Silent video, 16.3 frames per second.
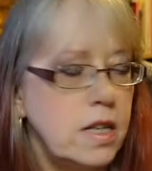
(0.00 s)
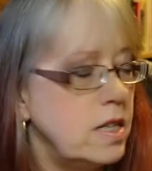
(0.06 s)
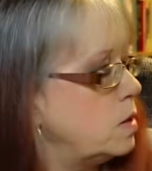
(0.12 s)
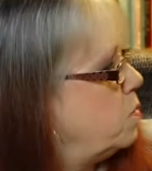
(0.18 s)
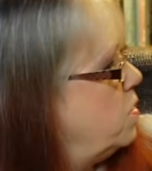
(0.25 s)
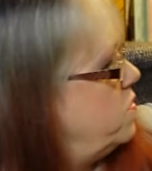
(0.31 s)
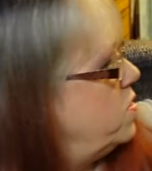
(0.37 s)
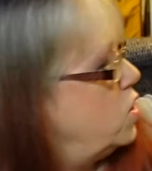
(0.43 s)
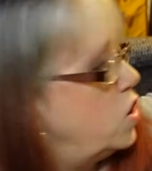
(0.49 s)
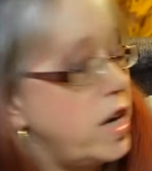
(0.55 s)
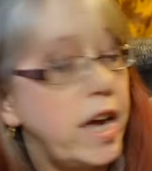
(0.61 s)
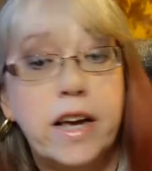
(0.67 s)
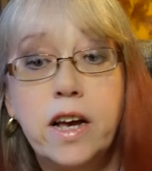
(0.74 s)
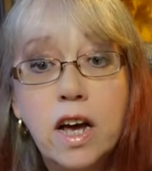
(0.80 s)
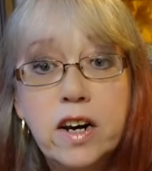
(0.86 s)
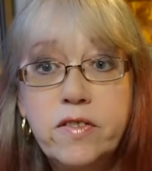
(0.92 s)
He's moved his
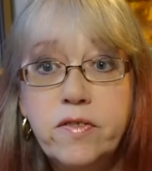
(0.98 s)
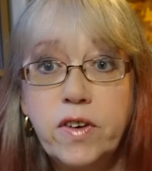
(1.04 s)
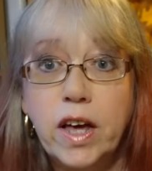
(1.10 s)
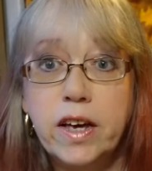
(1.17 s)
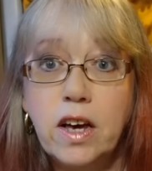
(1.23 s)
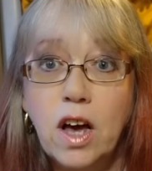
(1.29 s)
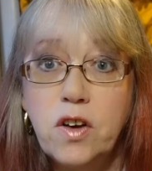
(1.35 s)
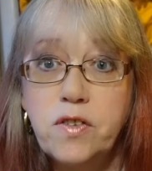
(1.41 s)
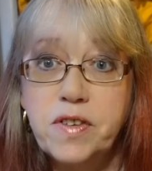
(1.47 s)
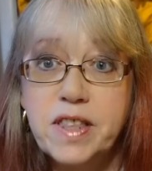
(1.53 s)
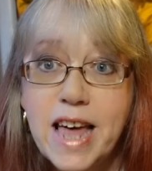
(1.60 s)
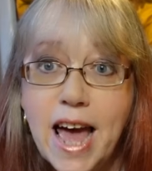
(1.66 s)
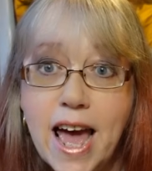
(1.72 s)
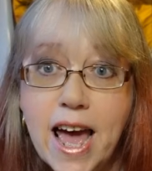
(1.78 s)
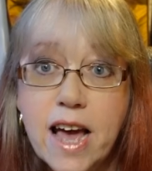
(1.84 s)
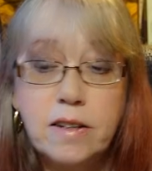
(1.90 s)
chair kind of like over
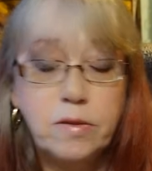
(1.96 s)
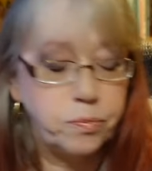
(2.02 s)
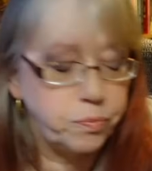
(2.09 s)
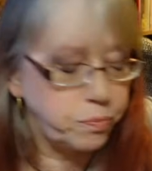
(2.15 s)
there.